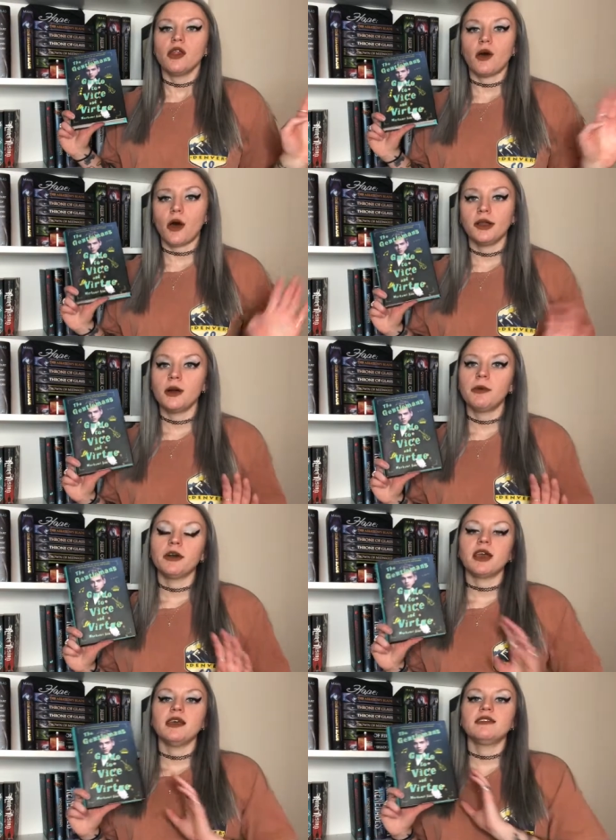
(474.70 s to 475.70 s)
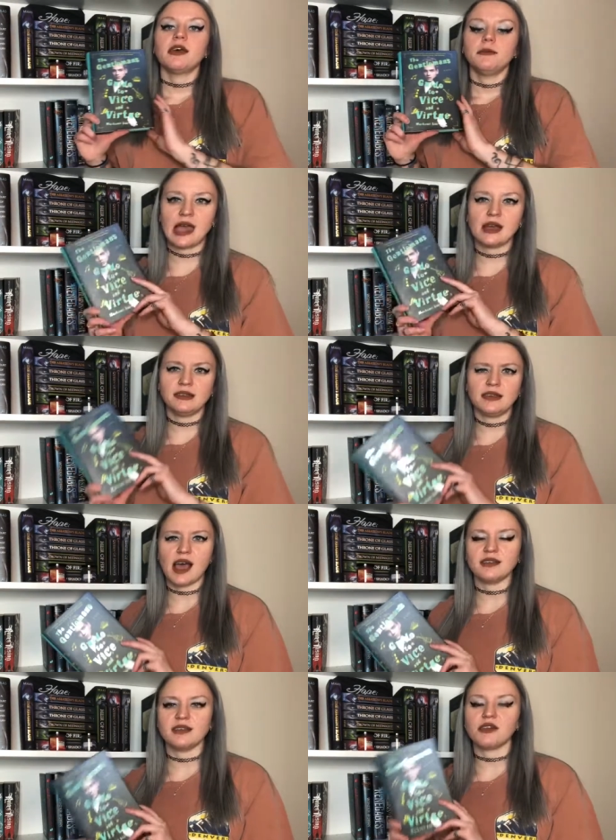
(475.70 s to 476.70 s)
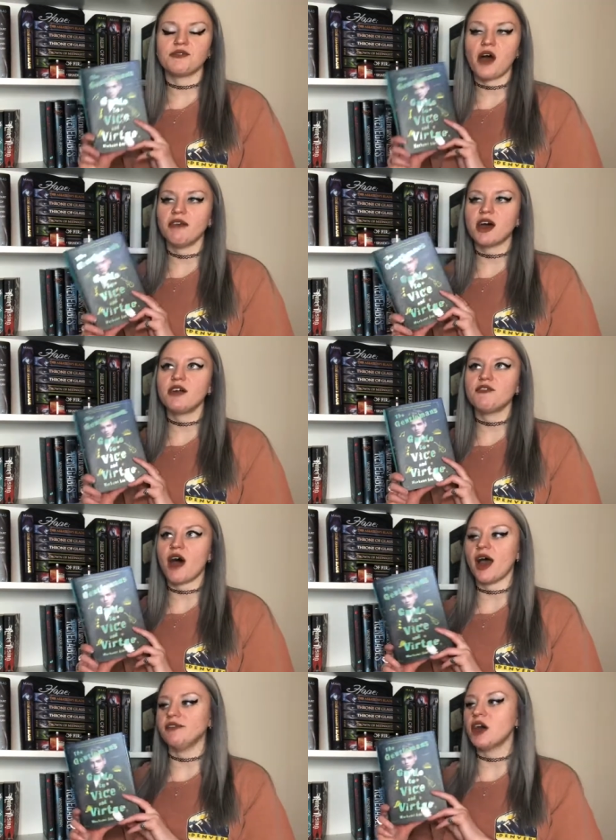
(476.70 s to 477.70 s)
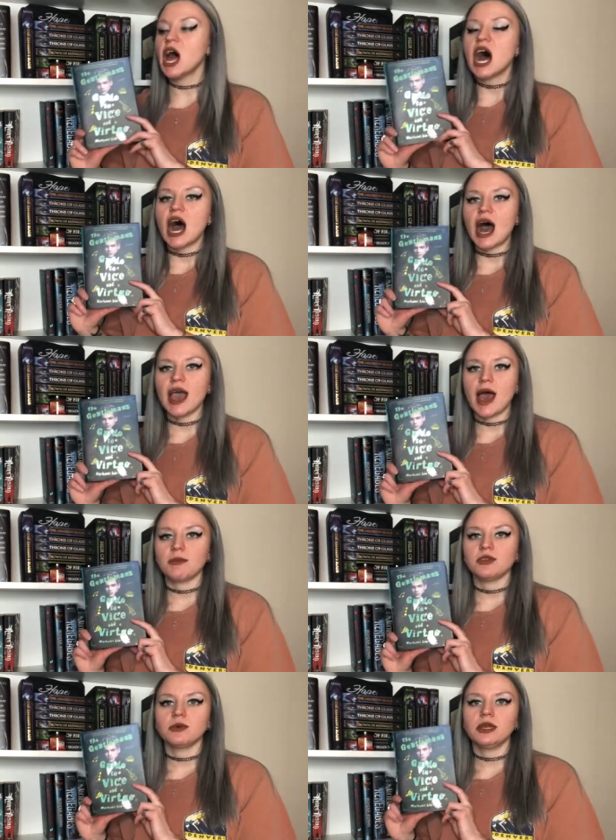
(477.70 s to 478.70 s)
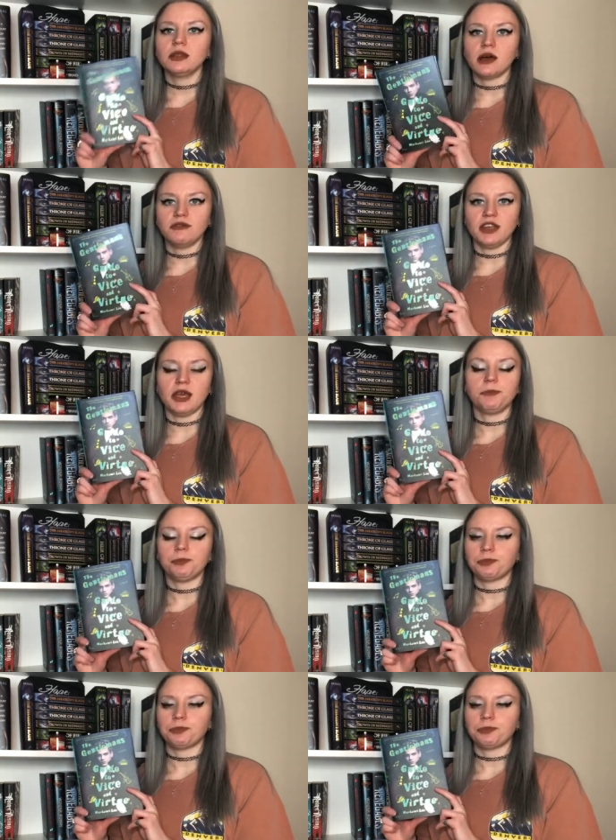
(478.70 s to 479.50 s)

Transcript: the audiobook is fantastic. Five out of five. I absolutely loved it.